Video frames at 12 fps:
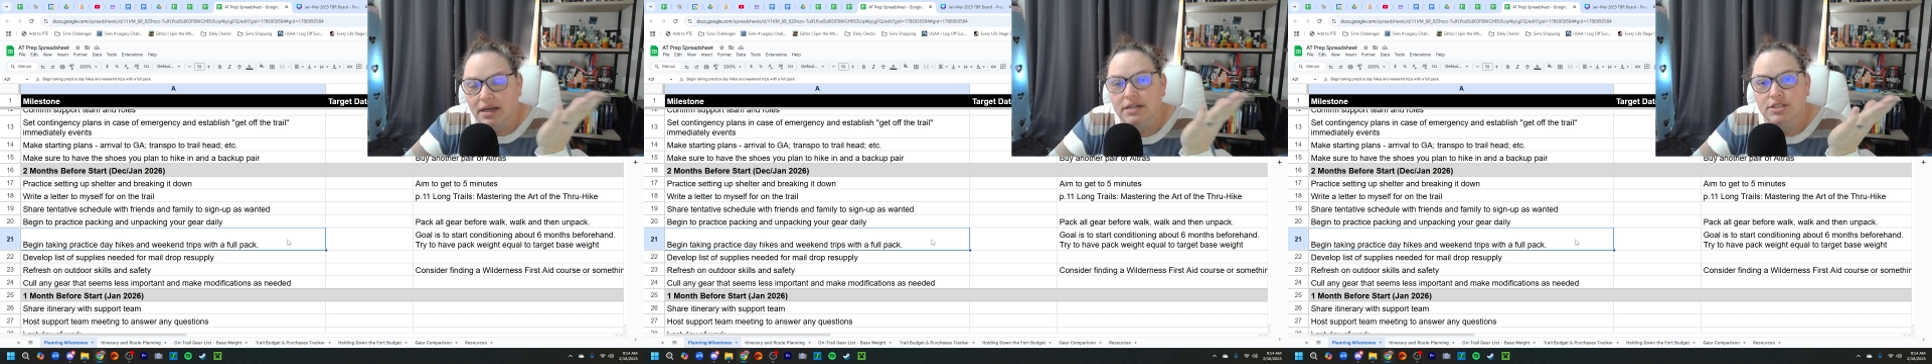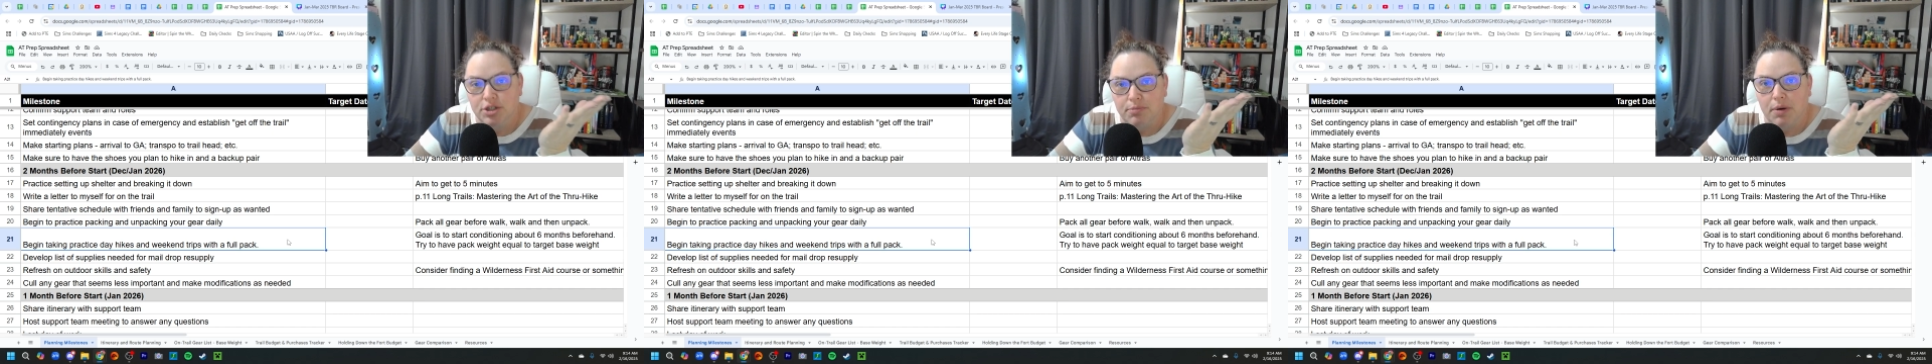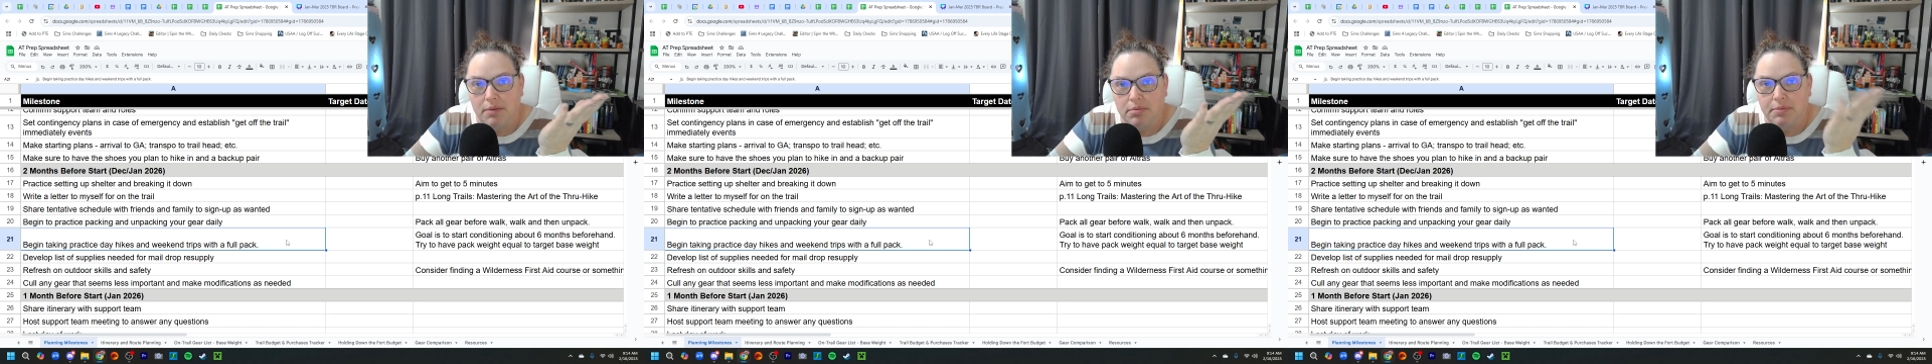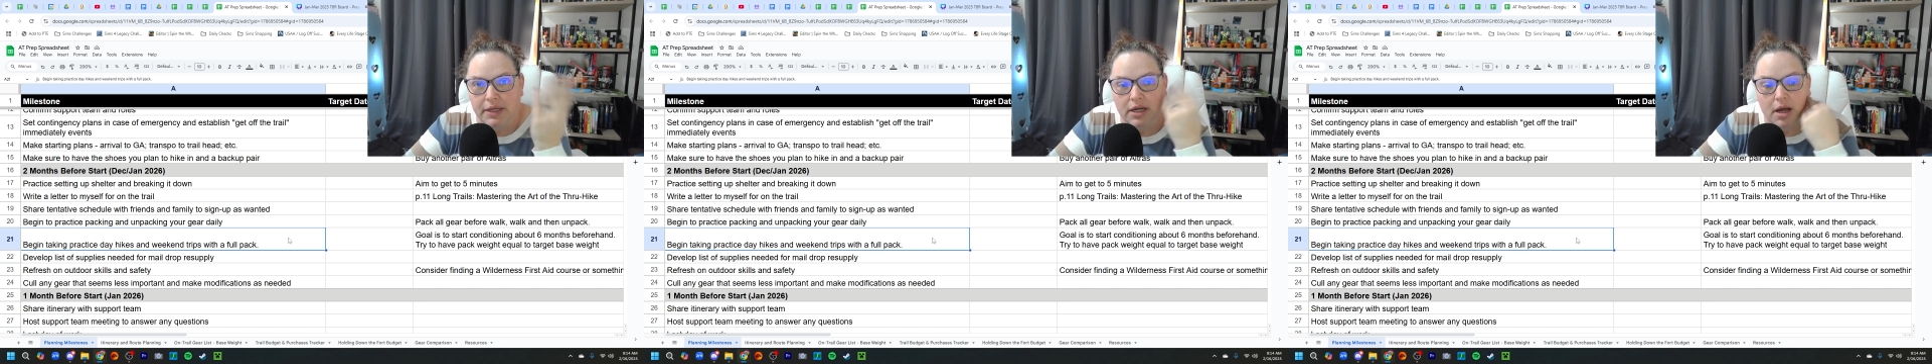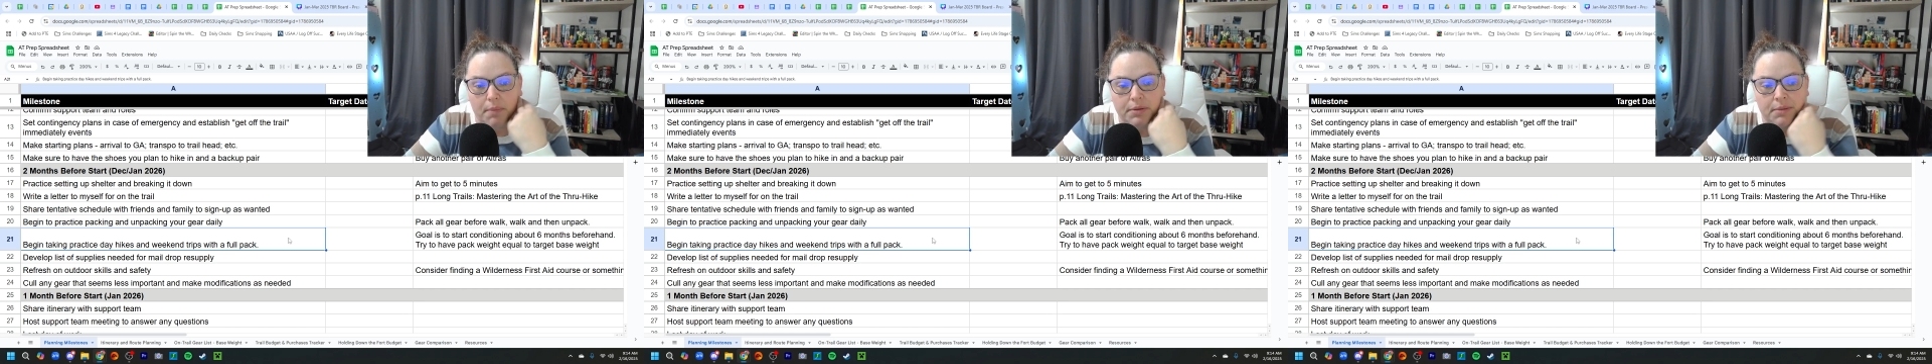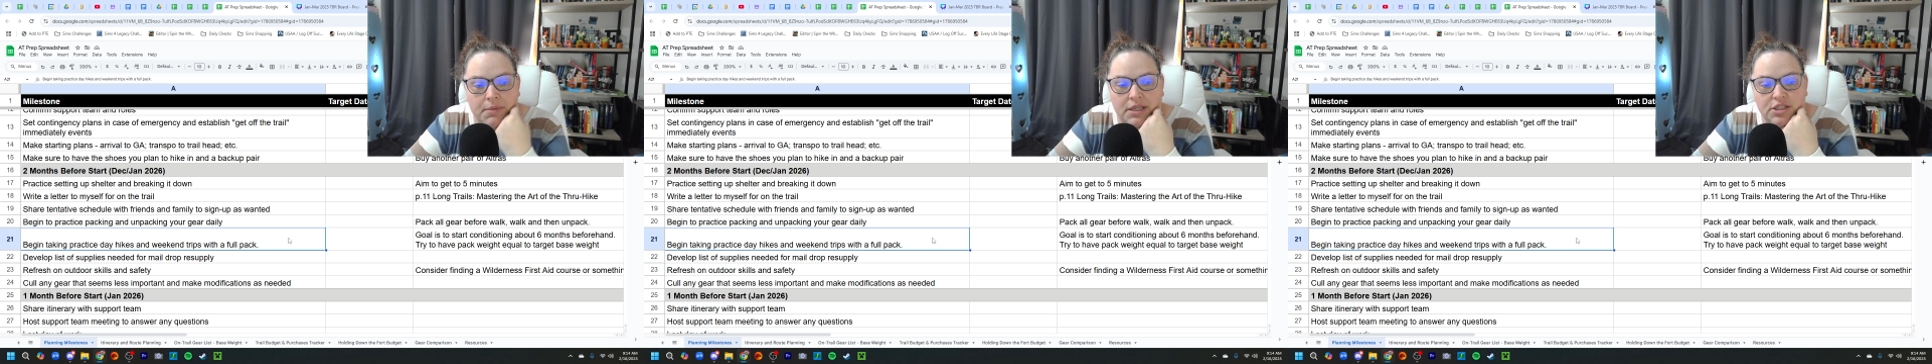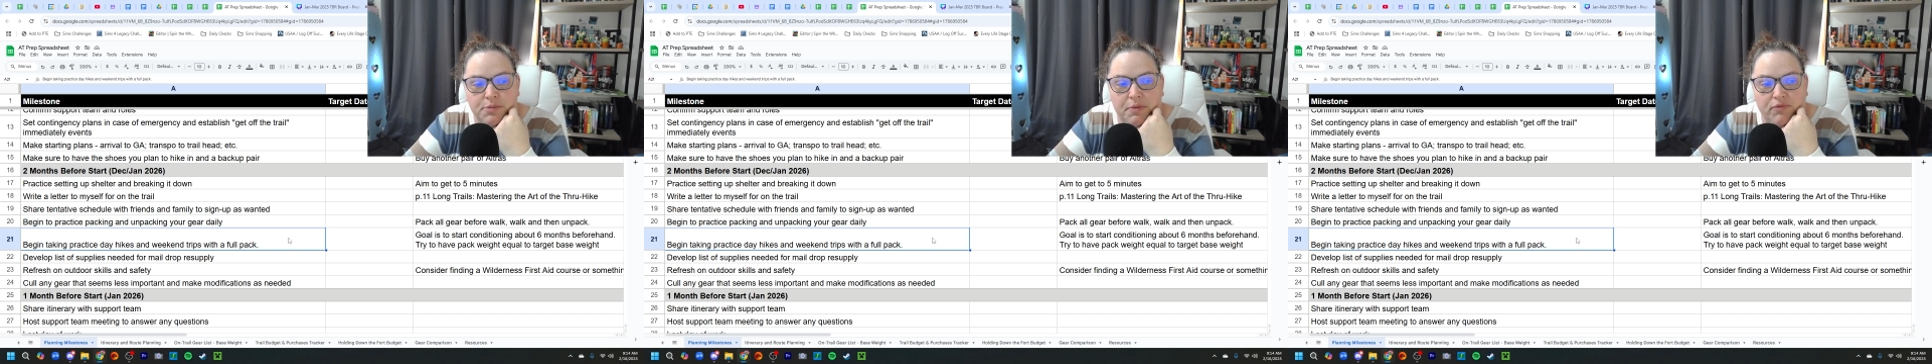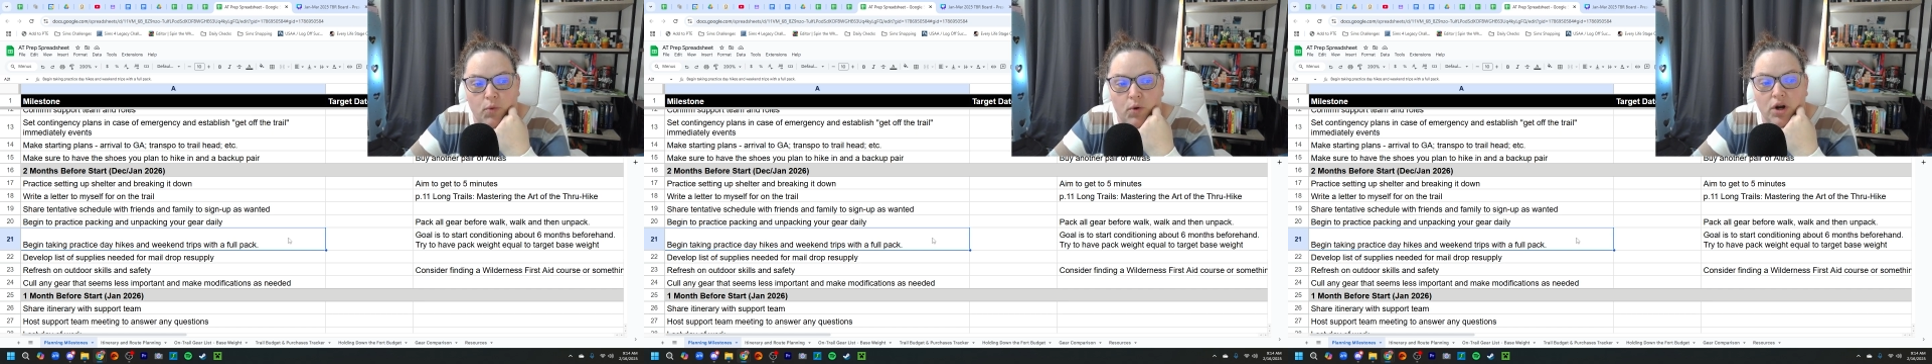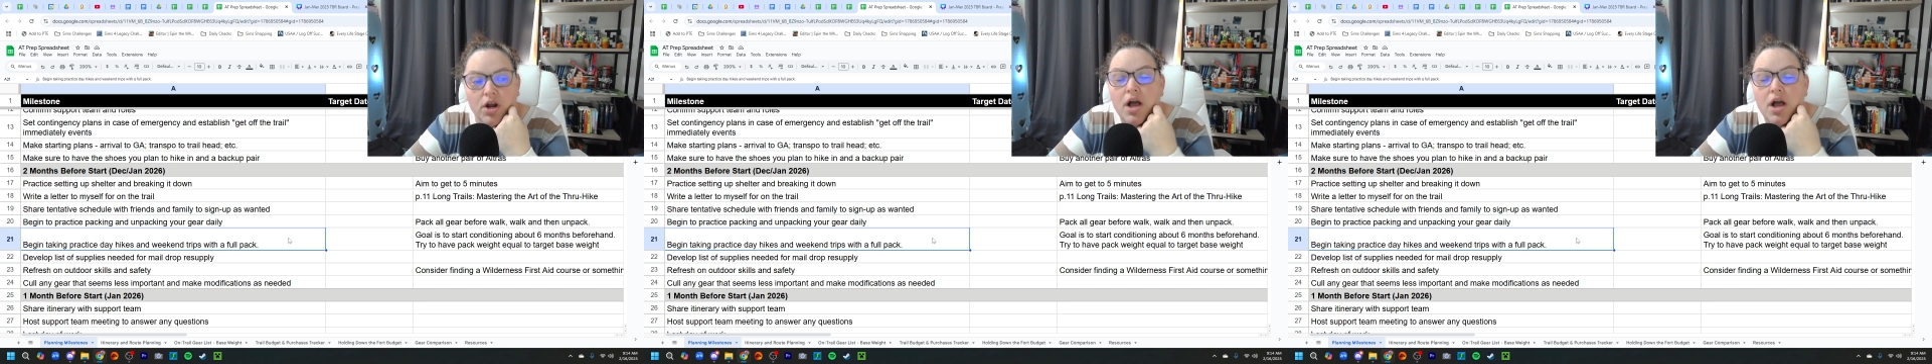until probably a couple of months before.